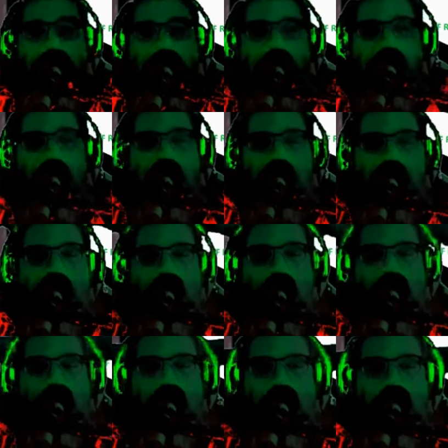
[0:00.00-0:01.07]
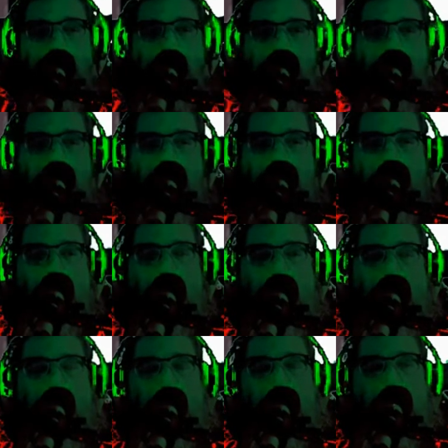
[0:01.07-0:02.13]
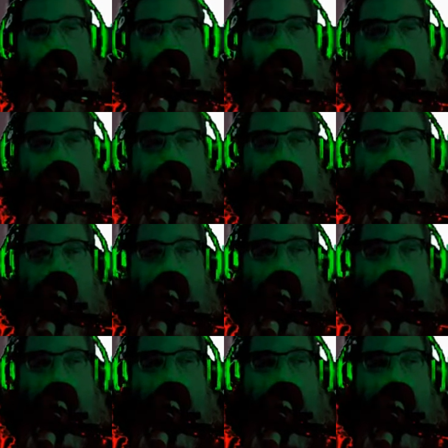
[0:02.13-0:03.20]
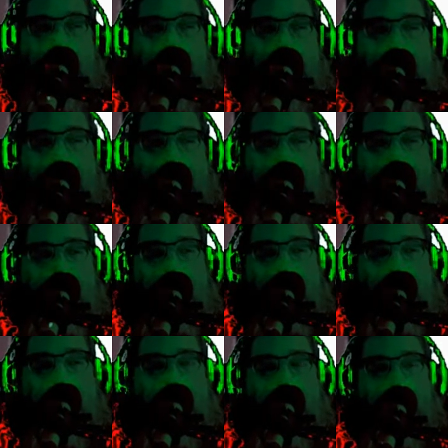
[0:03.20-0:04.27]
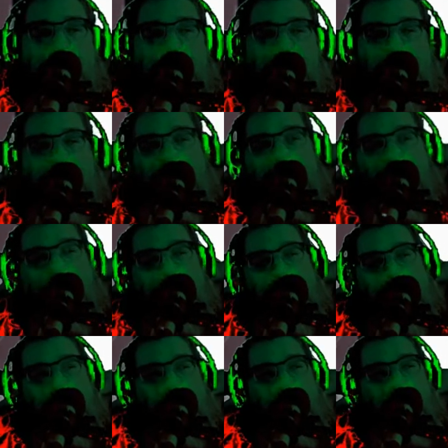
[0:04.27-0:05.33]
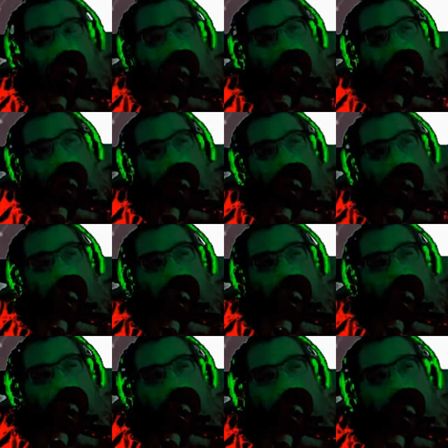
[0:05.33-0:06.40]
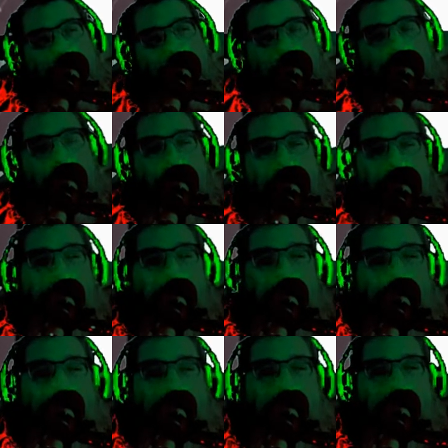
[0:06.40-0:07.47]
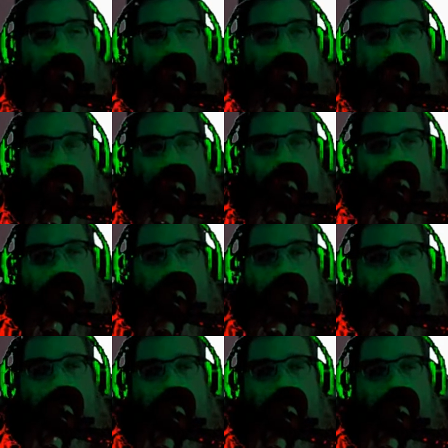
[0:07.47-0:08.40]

And she looks to people who allegedly have the knowledge that she does not have the time to actually learn,